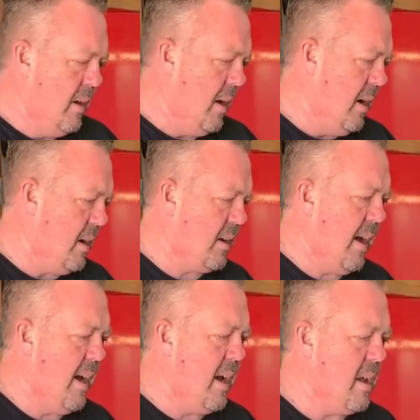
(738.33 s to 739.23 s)

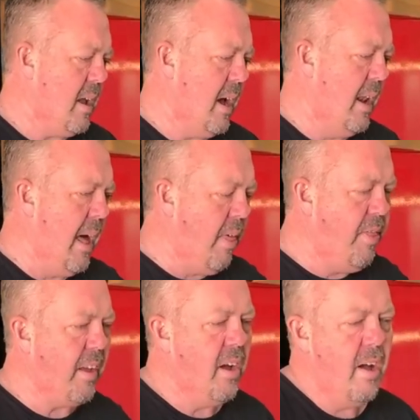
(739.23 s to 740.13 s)
Okay, another
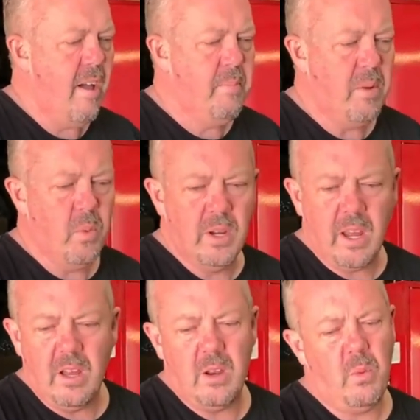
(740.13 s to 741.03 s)
thing I have been
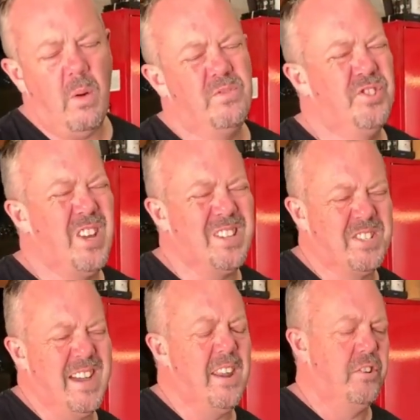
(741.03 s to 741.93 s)
working on, well, just
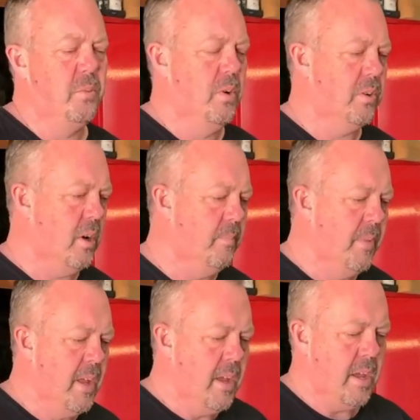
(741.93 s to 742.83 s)
started to work on,
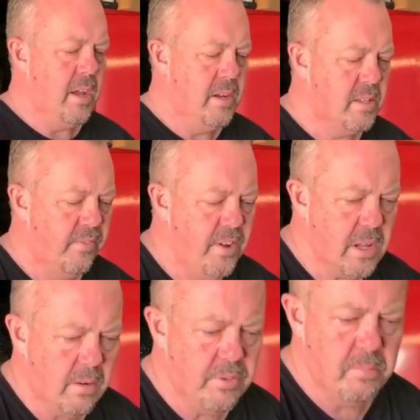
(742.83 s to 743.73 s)
is the fitting of the